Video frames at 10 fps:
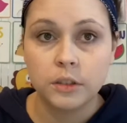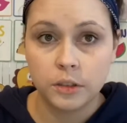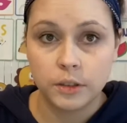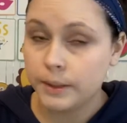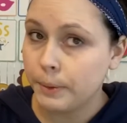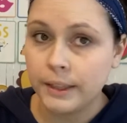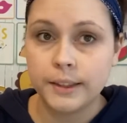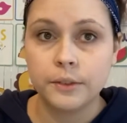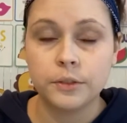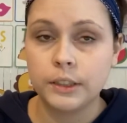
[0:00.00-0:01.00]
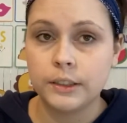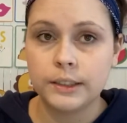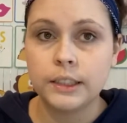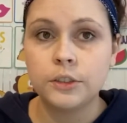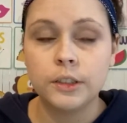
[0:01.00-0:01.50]
spent several years
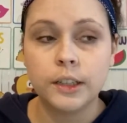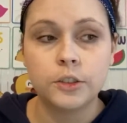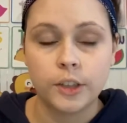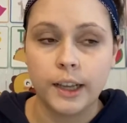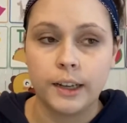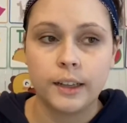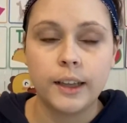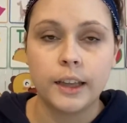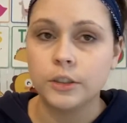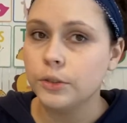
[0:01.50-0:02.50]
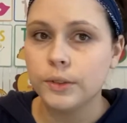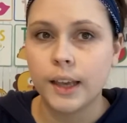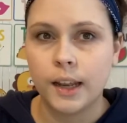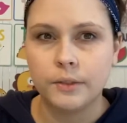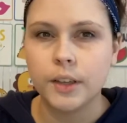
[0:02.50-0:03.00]
teaching in China, and she was
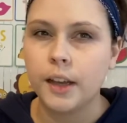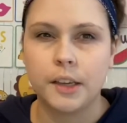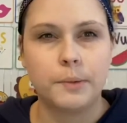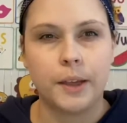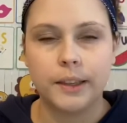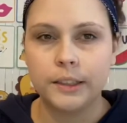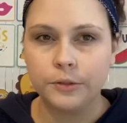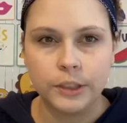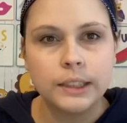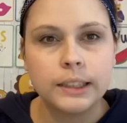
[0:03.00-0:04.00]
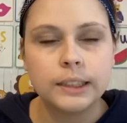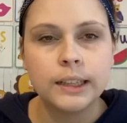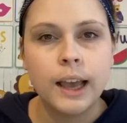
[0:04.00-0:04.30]
kind of talking about the differences.